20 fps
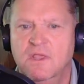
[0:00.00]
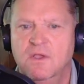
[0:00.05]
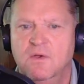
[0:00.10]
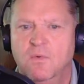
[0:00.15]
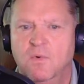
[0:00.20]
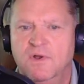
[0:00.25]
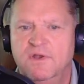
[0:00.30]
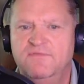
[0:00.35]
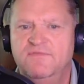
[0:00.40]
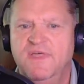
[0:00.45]

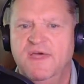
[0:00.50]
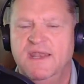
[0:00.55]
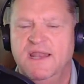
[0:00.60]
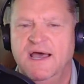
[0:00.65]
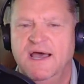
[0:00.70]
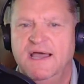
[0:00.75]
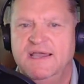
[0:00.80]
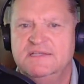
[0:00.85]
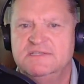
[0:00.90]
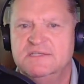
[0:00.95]
What if that
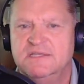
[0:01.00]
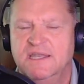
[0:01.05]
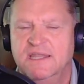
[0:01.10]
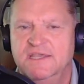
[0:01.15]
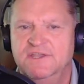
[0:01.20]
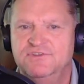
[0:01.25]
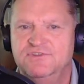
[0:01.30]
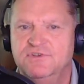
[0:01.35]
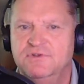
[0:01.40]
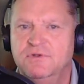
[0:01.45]

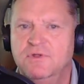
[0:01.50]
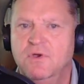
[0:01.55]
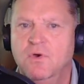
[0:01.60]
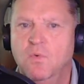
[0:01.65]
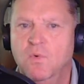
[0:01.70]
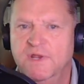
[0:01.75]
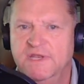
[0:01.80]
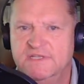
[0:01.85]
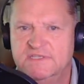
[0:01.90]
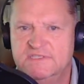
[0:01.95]
isolation,
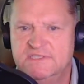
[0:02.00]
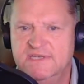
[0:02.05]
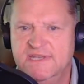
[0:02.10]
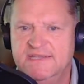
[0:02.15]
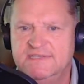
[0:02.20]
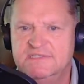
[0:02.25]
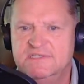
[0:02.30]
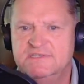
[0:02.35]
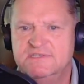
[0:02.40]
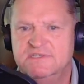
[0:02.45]
when it's
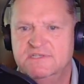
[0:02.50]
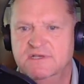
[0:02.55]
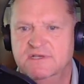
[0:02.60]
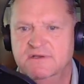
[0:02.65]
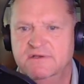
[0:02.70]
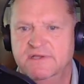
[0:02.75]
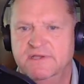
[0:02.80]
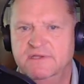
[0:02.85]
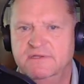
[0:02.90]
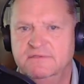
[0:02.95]

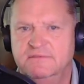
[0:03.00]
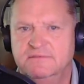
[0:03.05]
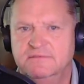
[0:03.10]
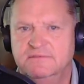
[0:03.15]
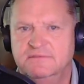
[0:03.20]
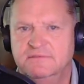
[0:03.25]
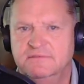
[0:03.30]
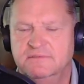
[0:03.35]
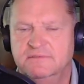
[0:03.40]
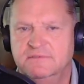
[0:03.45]
necessary,
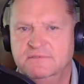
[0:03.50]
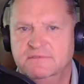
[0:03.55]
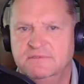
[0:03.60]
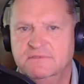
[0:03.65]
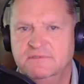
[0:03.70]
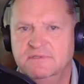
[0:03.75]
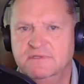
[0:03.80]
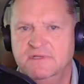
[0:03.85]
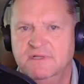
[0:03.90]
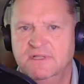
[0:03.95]

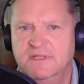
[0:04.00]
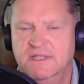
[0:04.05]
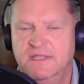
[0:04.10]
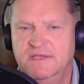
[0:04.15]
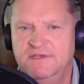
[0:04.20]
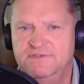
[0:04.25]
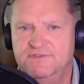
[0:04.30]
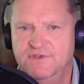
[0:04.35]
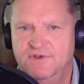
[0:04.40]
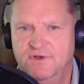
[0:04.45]

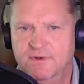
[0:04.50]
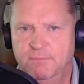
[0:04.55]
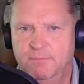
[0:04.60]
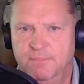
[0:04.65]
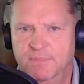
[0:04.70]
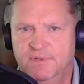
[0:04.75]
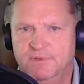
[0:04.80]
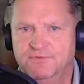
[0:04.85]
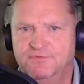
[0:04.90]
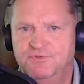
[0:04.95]
is there to
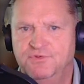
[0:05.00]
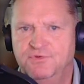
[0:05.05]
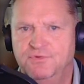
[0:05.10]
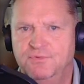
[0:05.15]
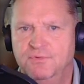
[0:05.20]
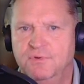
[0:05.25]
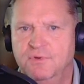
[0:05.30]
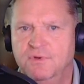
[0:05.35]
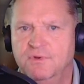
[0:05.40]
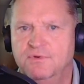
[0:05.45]
build
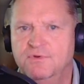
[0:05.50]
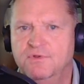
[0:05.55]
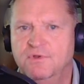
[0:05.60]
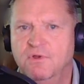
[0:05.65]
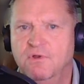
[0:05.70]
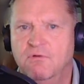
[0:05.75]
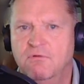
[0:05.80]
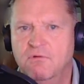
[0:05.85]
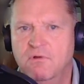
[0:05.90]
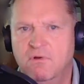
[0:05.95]
you, to
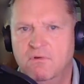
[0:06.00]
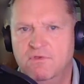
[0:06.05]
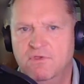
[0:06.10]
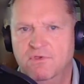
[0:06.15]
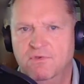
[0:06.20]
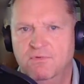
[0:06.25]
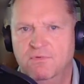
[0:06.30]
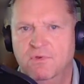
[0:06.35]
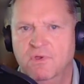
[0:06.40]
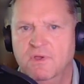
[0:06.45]
grow
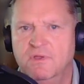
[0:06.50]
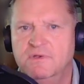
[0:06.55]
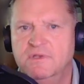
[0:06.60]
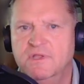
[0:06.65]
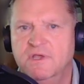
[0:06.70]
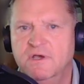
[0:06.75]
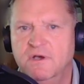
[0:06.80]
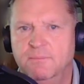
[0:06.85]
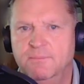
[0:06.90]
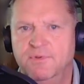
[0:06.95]
you,
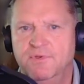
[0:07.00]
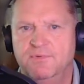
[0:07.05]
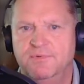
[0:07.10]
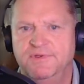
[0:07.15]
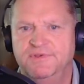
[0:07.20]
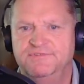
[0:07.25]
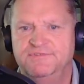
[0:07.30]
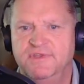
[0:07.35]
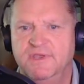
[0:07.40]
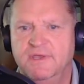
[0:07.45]
to help you
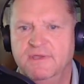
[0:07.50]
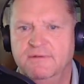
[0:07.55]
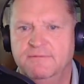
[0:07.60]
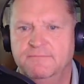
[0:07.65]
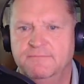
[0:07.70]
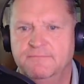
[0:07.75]
reset?